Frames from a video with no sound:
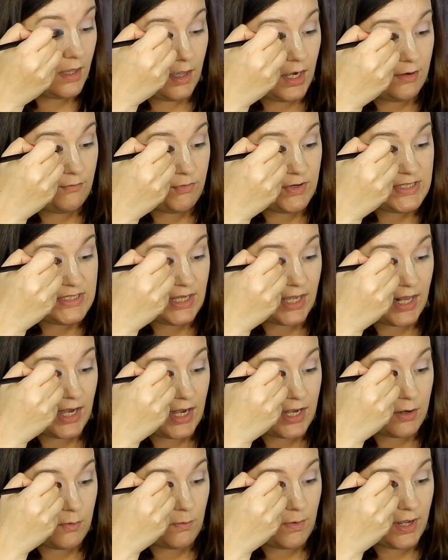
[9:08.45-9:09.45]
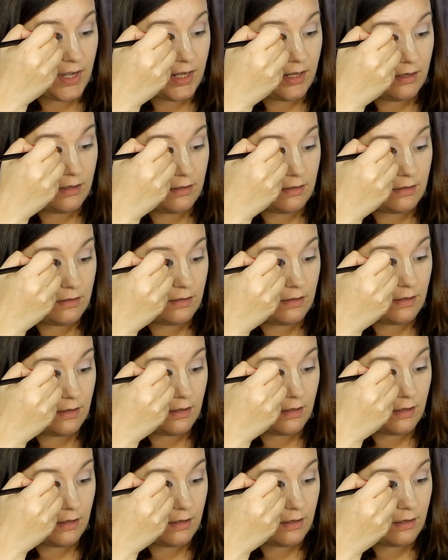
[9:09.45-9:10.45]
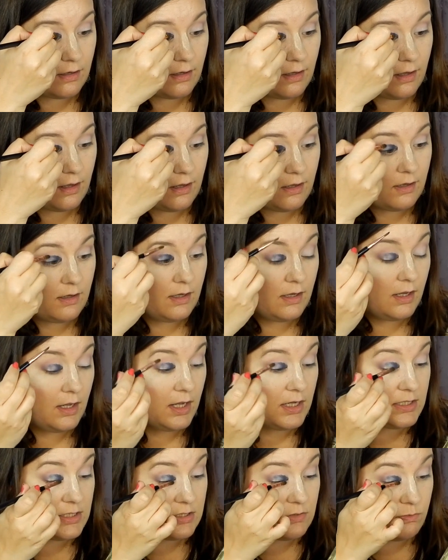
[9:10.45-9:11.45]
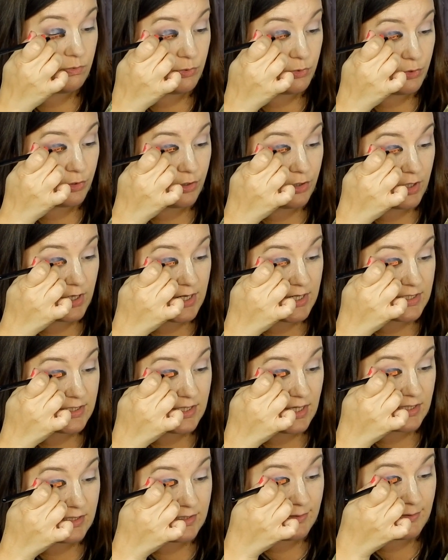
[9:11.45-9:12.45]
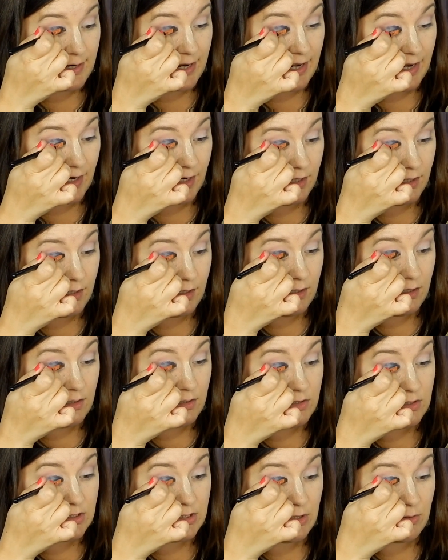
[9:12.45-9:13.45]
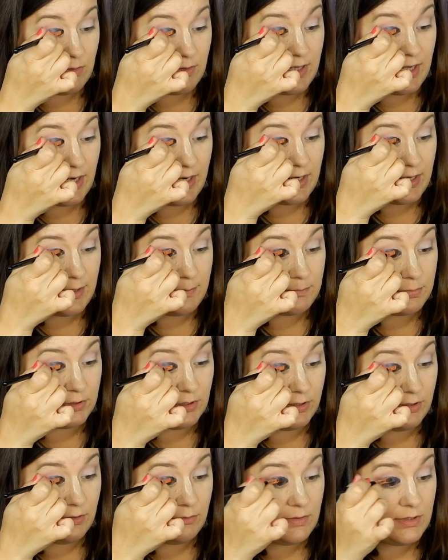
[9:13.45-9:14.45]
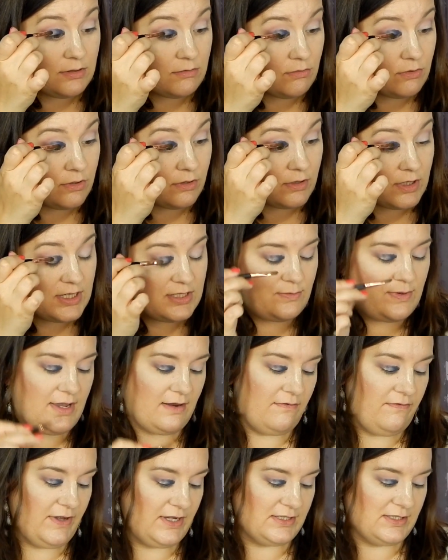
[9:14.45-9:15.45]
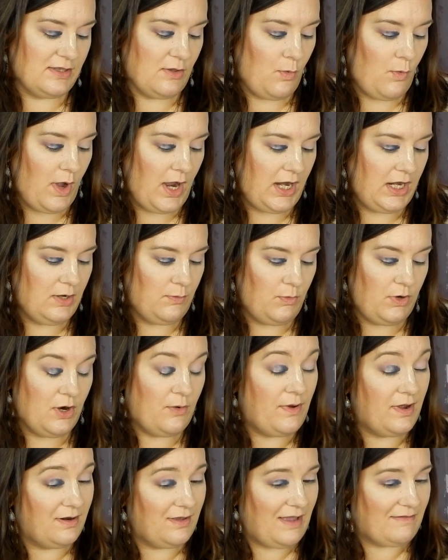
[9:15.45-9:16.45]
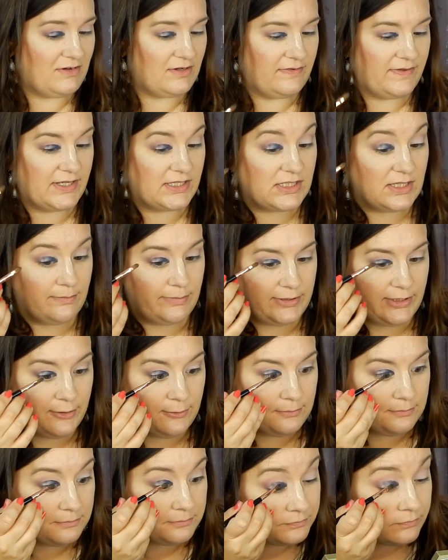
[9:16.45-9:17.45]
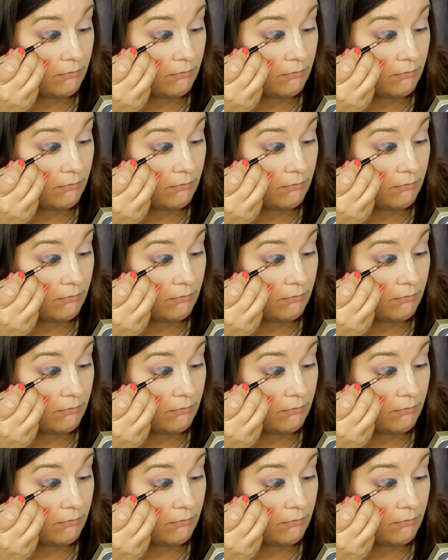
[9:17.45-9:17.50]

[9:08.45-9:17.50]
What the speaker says: And if we did get any white in through the crease, that's okay. Don't get any blue in through the crease, we can fix the white. We don't want to have to fix the blue.